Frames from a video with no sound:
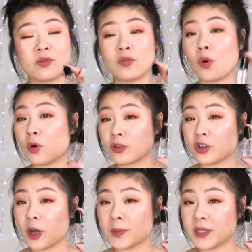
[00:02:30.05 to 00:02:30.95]
4
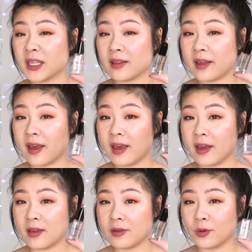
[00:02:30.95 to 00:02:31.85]
drops in
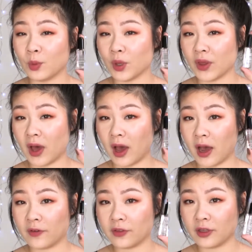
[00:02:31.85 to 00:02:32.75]
there with
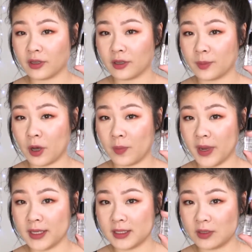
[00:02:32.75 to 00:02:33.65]
half the
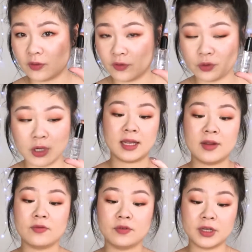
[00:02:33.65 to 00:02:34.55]
pomade still full.
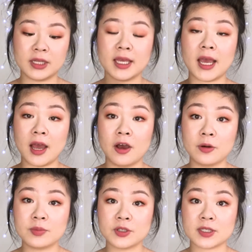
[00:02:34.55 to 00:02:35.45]
It really
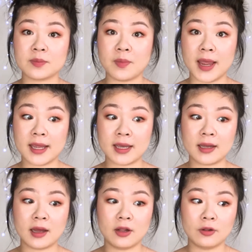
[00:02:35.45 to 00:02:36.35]
helped just make
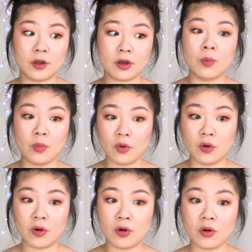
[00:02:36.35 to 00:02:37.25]
it a lot
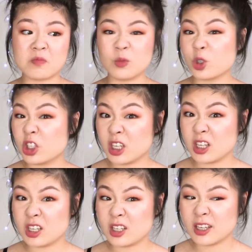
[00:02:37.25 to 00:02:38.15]
more
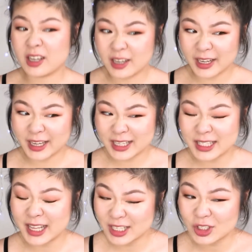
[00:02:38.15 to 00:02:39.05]
mushy, I guess,
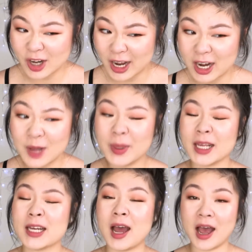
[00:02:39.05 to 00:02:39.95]
less dried up.
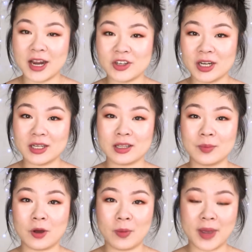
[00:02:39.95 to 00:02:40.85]
Like, it hydrated the
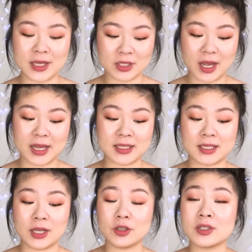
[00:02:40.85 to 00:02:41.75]
pomade so I can
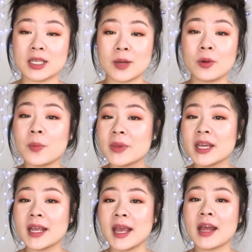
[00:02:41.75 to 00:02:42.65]
start using it
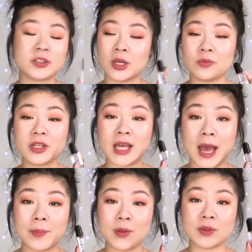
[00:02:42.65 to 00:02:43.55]
properly again. So I'm really
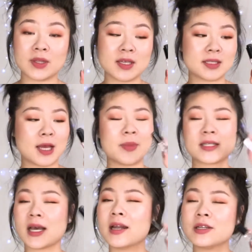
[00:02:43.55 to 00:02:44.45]
happy with this. I'm
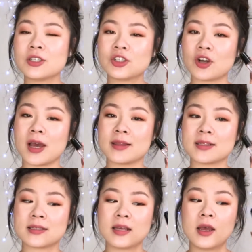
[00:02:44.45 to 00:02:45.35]
excited to try
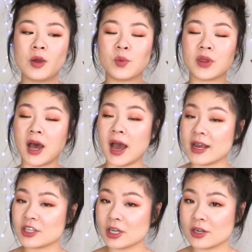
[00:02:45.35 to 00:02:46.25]
this with
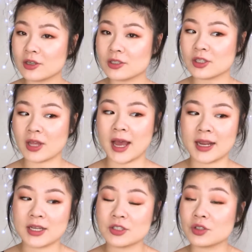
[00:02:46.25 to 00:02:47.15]
eyeshadow so that I
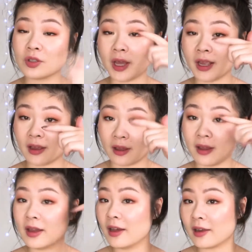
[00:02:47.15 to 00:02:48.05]
can do like a
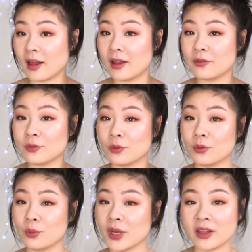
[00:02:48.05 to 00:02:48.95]

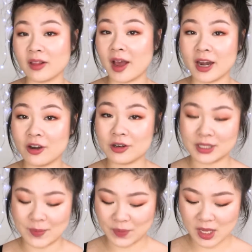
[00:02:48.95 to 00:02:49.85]
colorful wing liner or
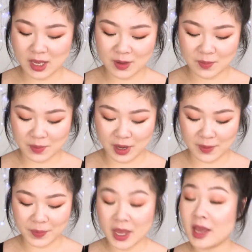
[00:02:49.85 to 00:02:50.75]
something. But
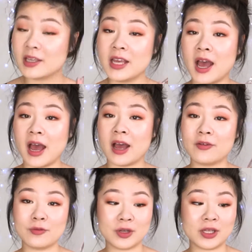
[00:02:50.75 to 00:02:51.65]
yeah, I
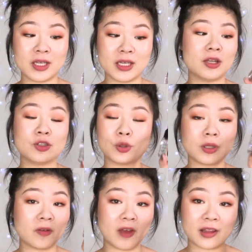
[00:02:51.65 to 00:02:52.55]
really enjoy
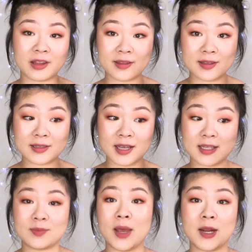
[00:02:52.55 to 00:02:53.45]
the fact that this
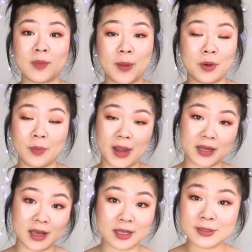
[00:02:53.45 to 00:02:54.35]
has made my
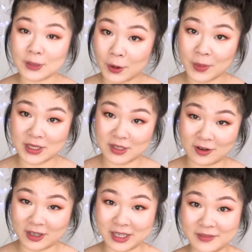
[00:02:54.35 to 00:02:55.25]
pomade last so much
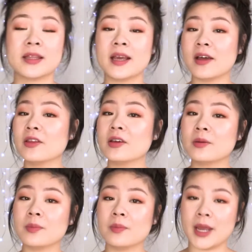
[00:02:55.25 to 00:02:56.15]
longer. The
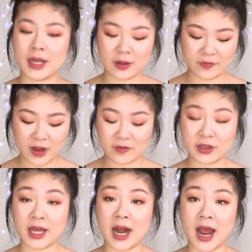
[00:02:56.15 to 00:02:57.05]
other makeup
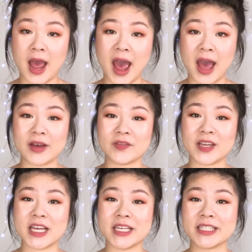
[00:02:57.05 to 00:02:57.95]
favorite that I have
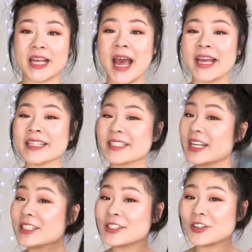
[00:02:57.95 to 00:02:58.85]
is a
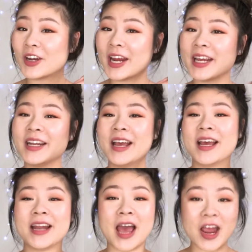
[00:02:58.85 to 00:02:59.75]
sunscreen.
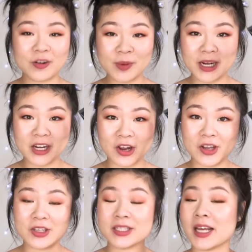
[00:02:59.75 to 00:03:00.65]
Now, everybody
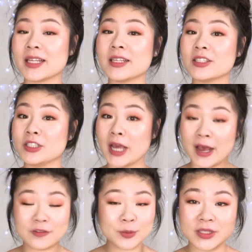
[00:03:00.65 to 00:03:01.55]
knows that you
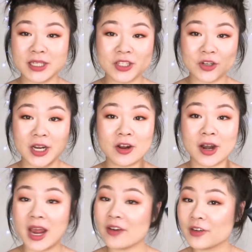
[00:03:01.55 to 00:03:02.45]
have to sunscreen
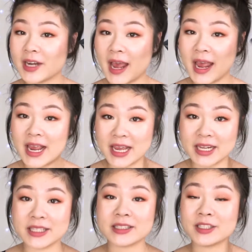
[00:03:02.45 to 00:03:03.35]
on every day. It
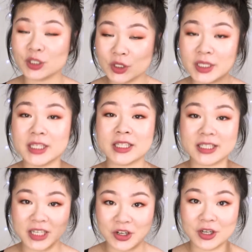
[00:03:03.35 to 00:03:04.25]
is literally the
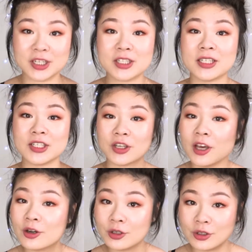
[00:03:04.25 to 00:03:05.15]
secret to
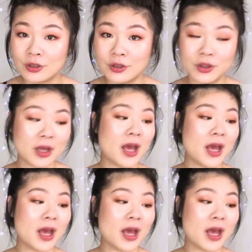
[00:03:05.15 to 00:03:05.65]
eternal youth.